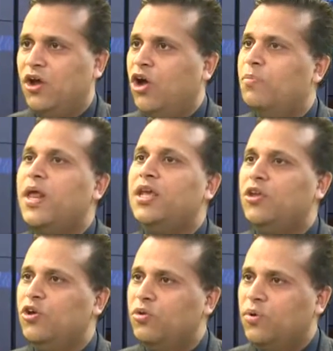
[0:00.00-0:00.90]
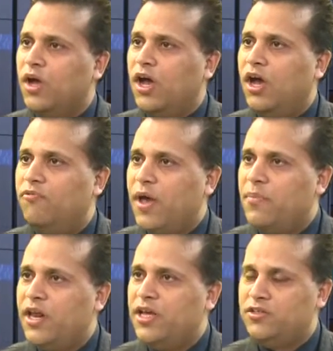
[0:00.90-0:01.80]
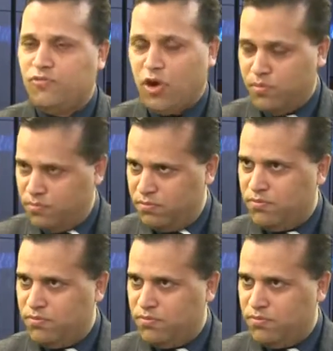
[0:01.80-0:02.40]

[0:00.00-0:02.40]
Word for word: or many you know uh, families from